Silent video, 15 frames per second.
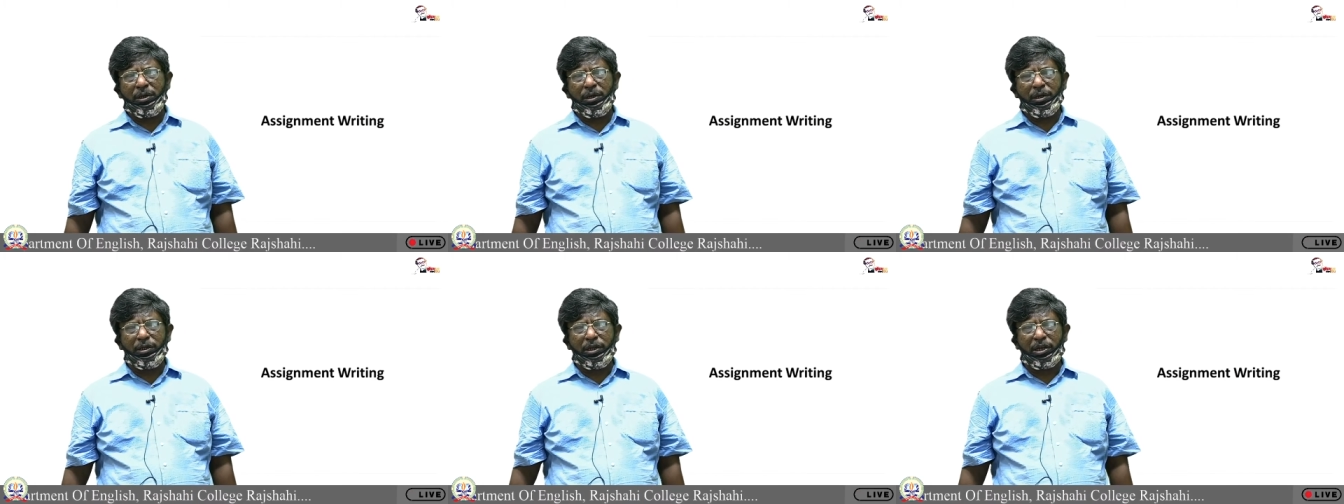
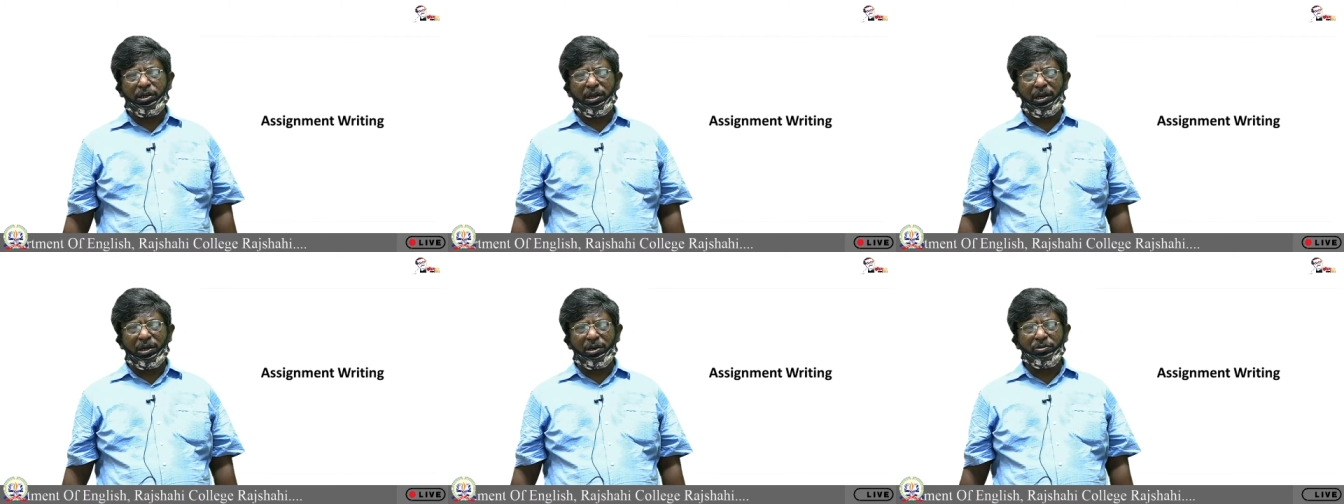the
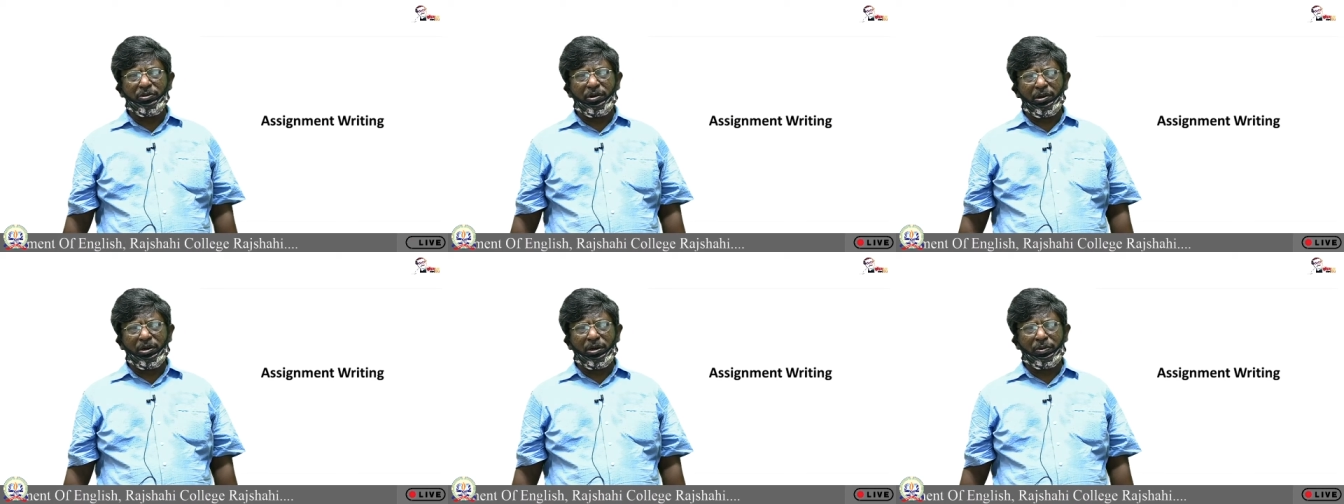
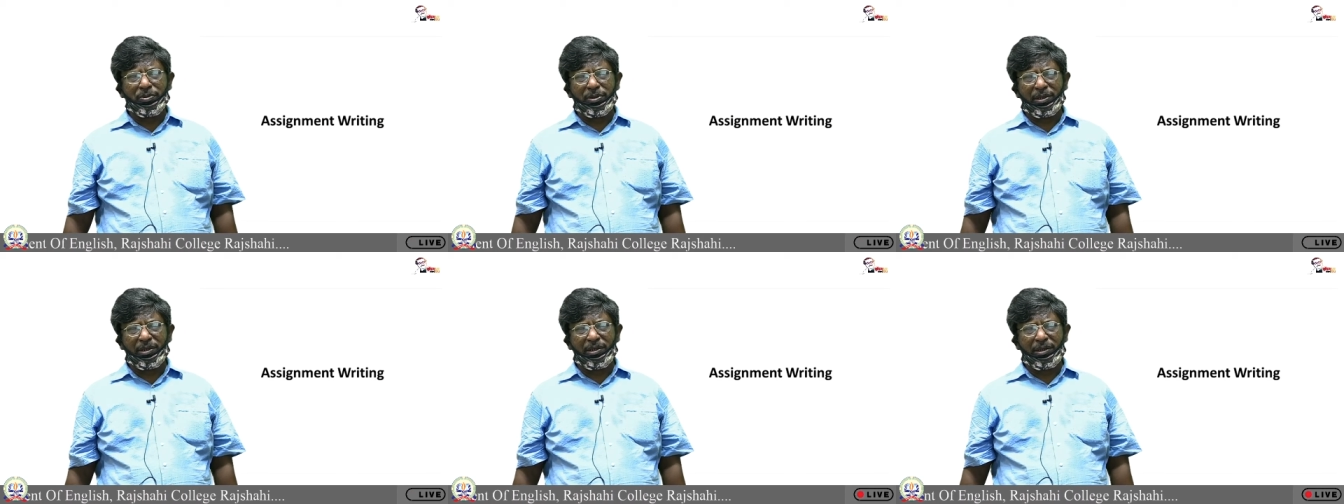Directorate of
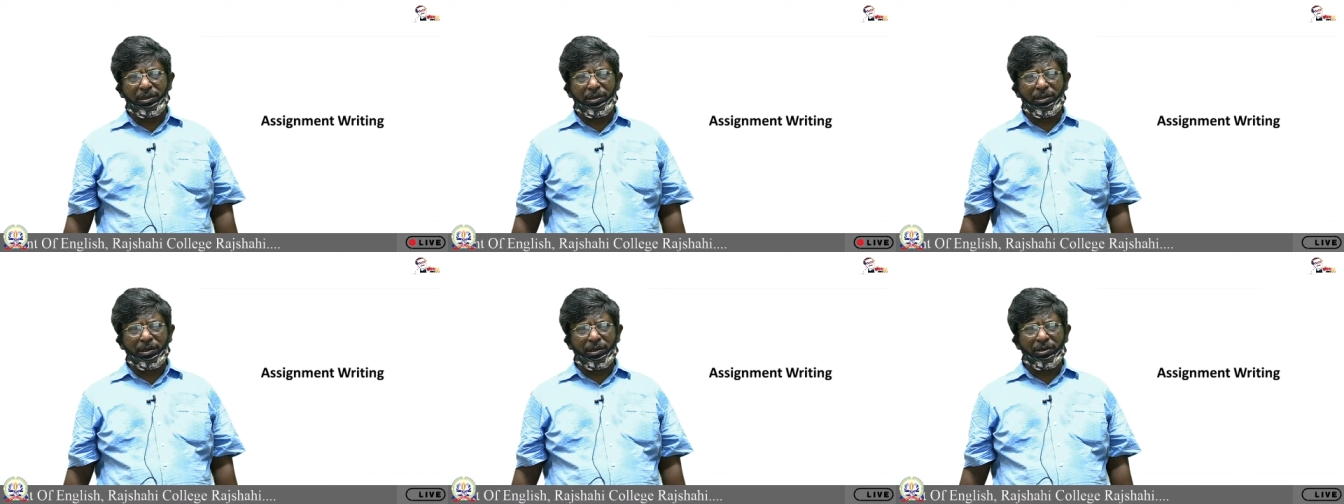
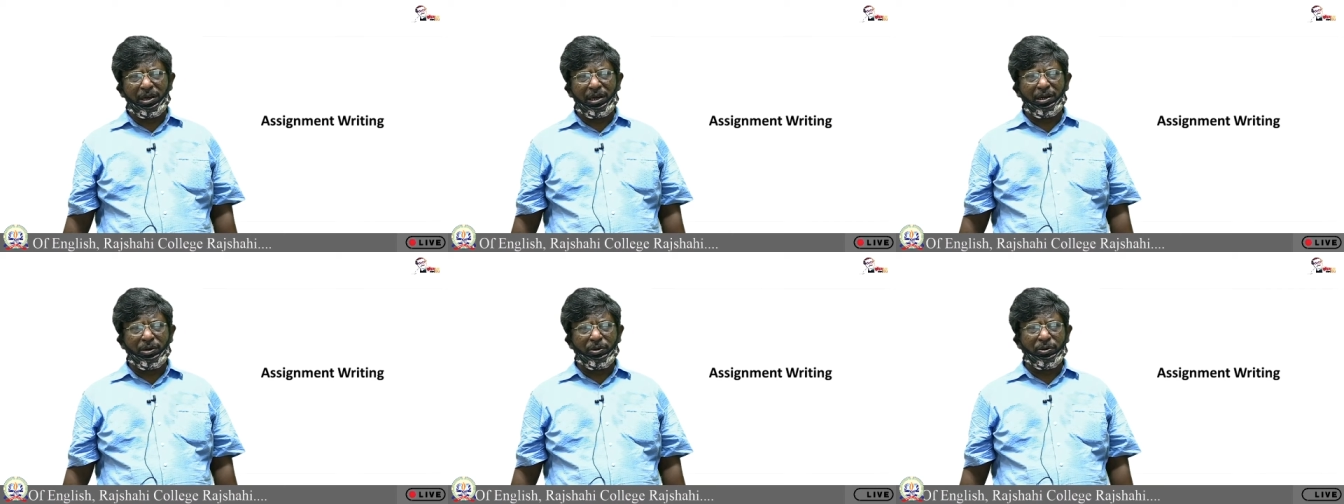Secondary and
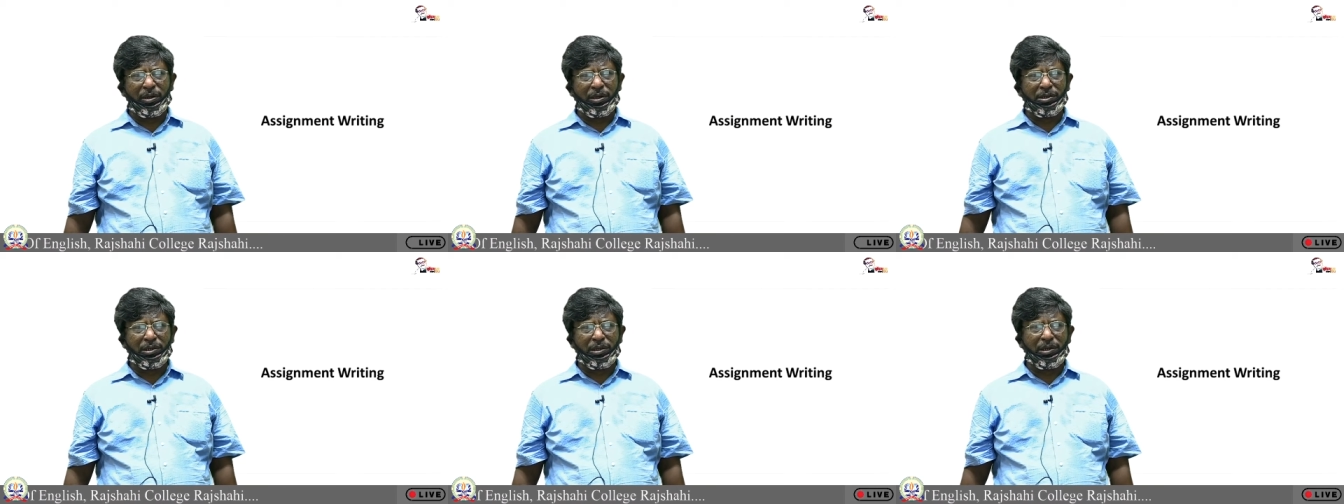Higher
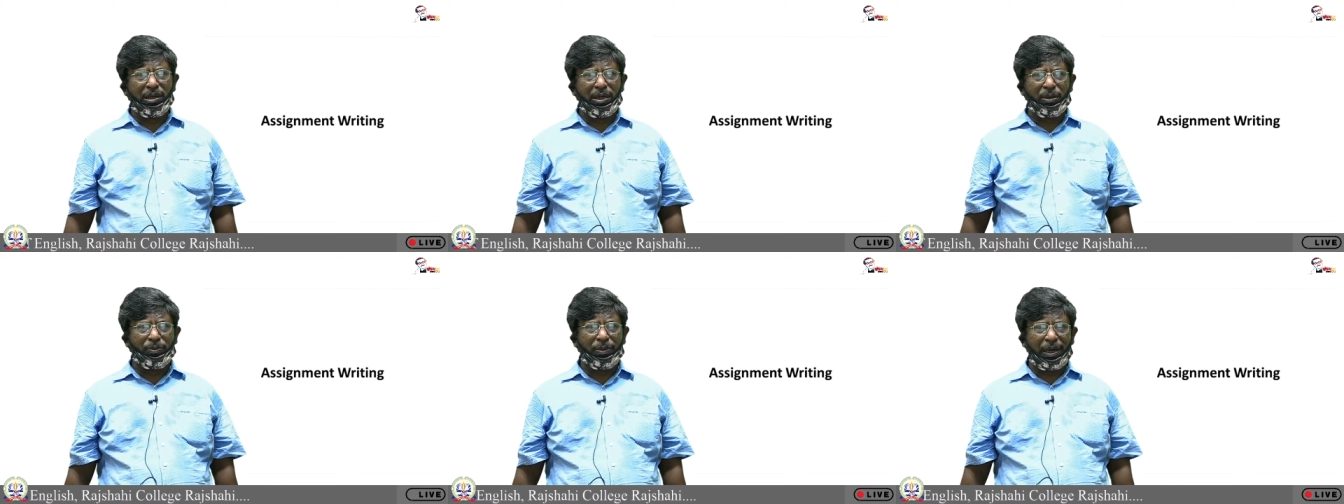Education
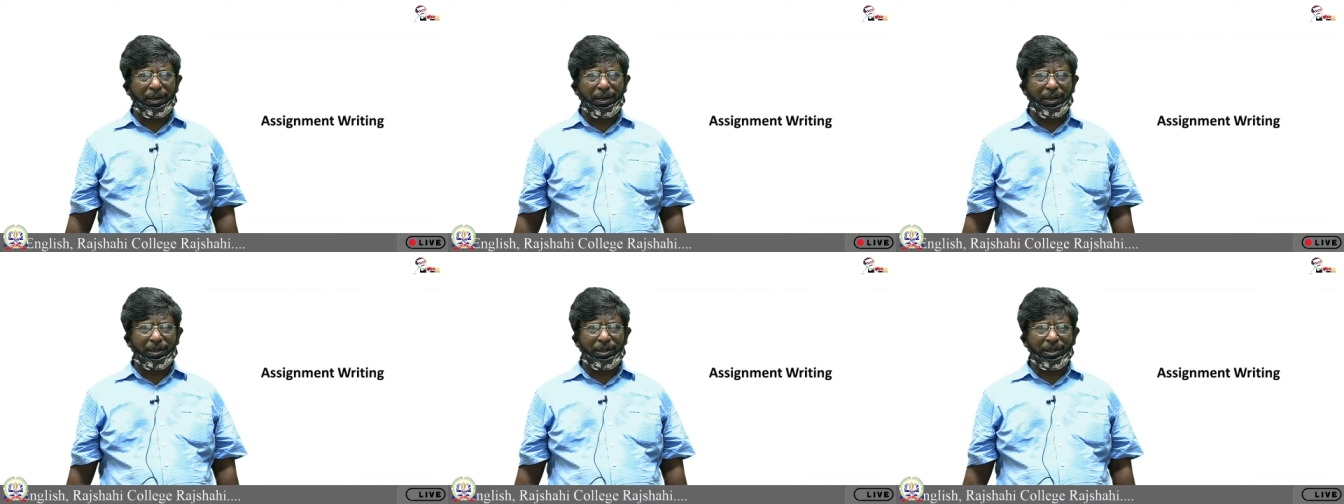in
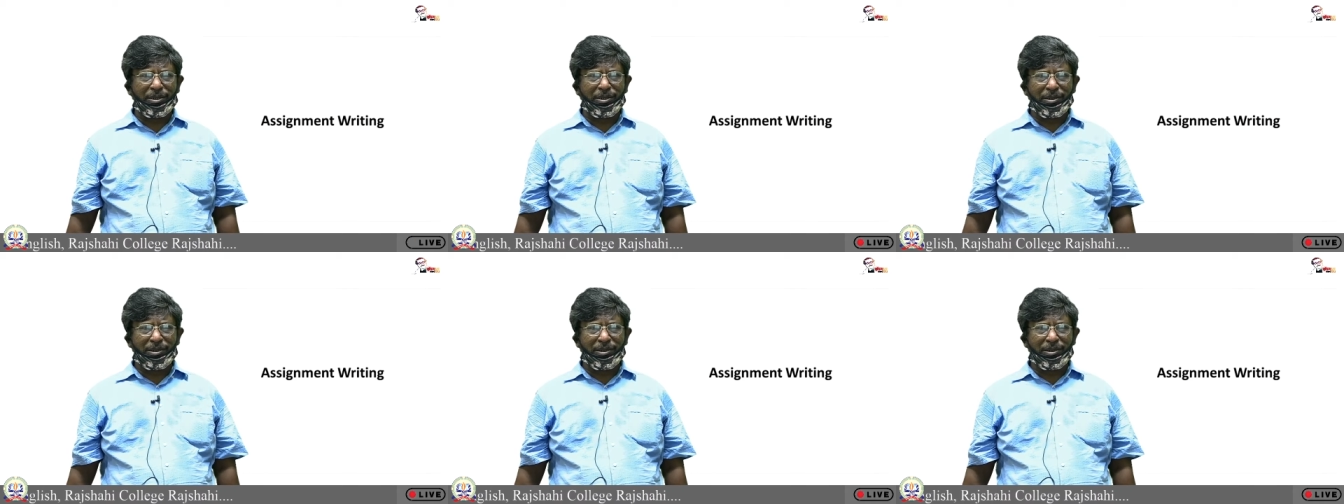Bangladesh